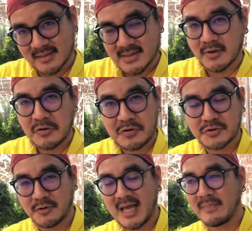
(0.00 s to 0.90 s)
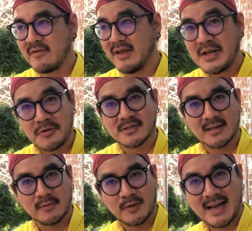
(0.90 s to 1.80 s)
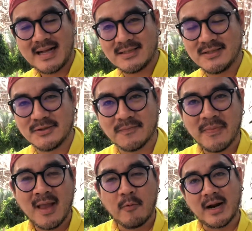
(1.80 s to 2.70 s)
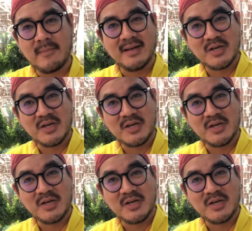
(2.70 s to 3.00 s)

some locals who like my videos and would like to do what I've been